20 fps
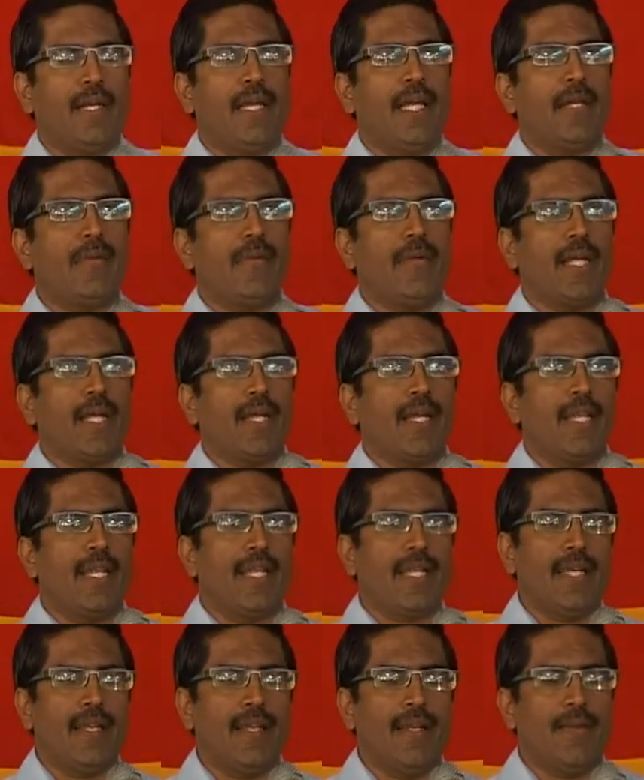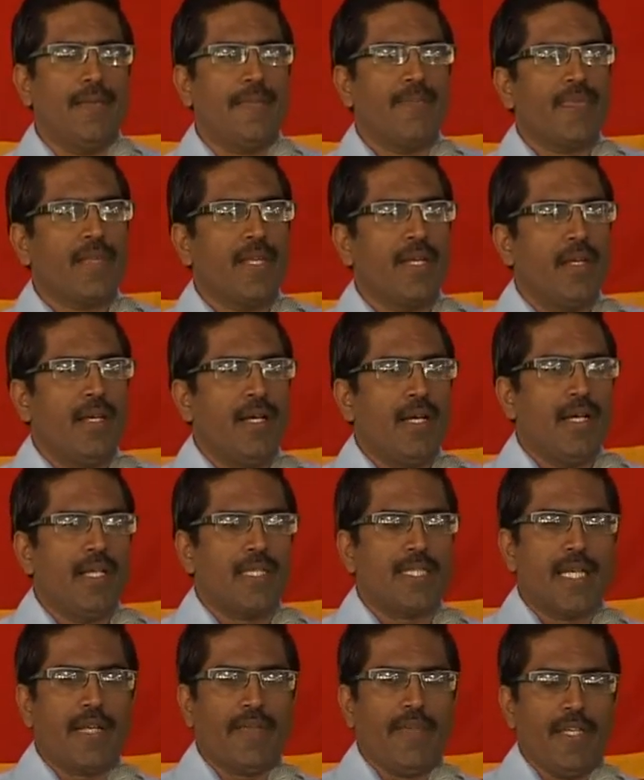day-to-day clinical
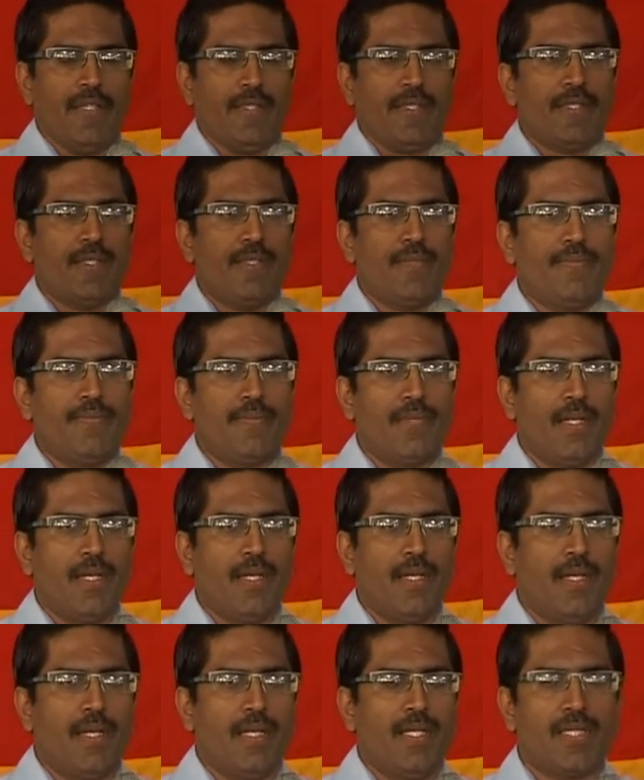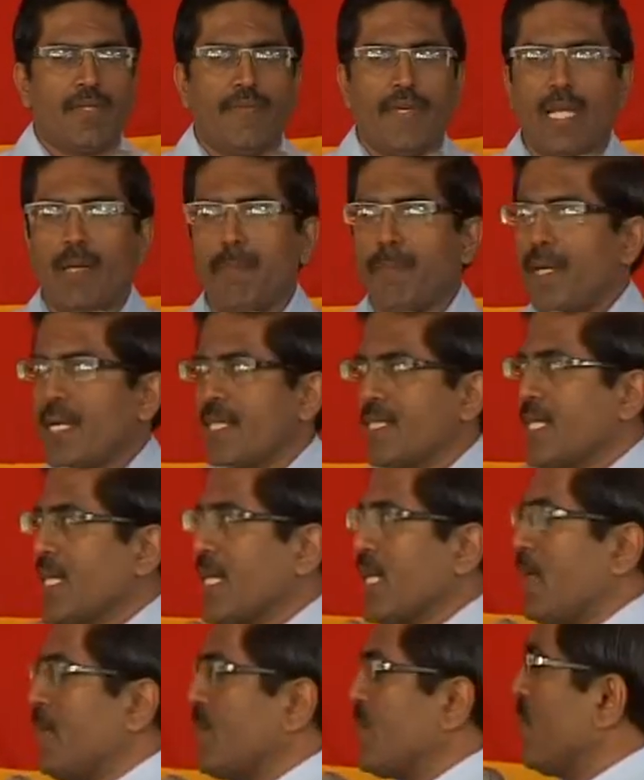service. So when a person
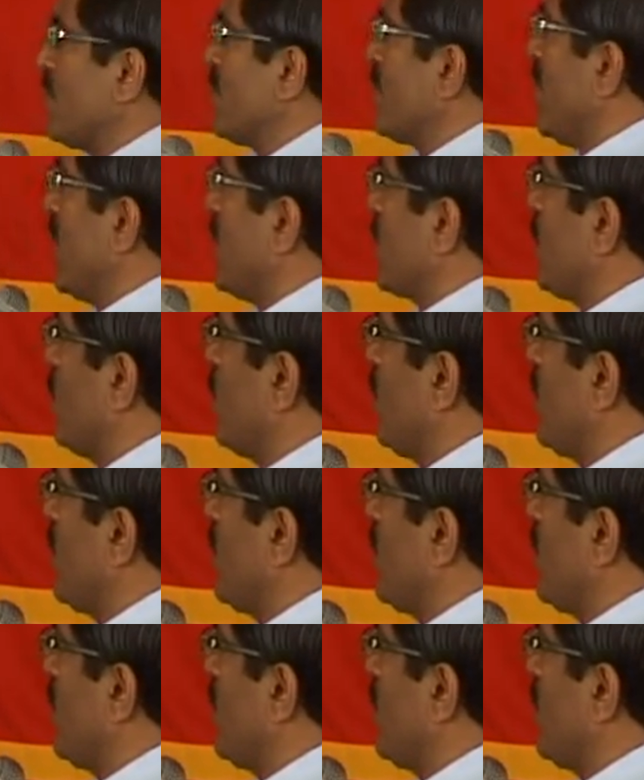comes with alcohol